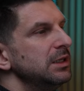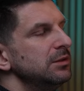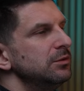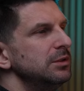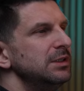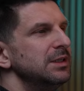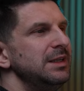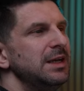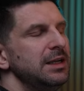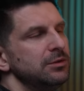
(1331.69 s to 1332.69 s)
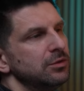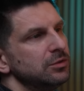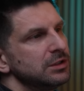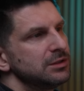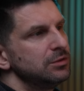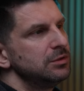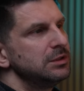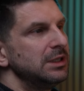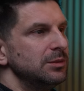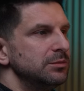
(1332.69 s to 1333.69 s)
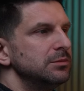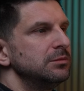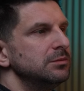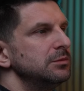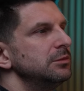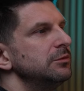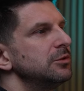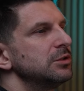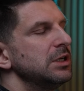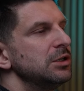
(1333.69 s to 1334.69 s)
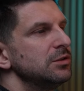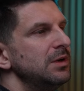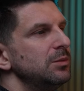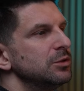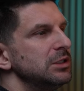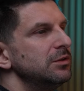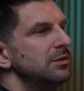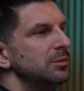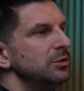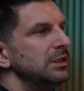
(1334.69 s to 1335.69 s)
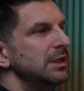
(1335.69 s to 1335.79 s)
Well, I rarely use it, but I'll tell you, maybe it'll be a surprise for you.